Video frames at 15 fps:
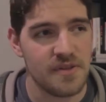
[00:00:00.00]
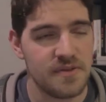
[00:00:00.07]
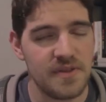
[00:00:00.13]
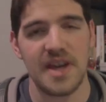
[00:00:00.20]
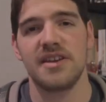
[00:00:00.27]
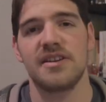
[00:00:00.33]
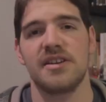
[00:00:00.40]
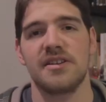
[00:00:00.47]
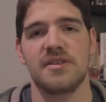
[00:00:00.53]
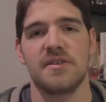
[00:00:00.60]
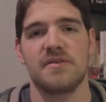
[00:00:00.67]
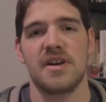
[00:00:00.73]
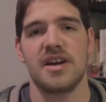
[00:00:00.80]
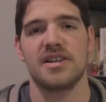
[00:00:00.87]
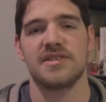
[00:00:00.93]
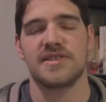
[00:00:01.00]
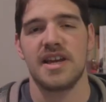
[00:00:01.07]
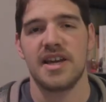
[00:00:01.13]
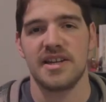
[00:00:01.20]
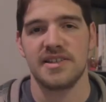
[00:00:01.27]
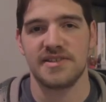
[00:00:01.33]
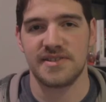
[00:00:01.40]
thanking the fans
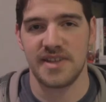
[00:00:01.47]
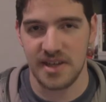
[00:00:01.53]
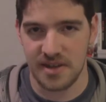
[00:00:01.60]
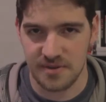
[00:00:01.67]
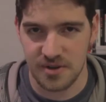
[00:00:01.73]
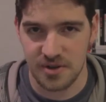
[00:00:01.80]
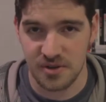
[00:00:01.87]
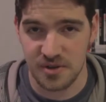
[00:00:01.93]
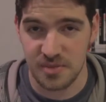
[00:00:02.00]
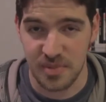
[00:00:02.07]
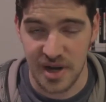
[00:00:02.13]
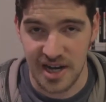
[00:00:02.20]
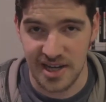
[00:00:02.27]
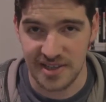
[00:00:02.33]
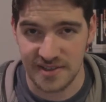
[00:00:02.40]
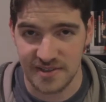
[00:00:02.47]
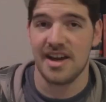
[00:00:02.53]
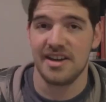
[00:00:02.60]
and saying their goodbyes.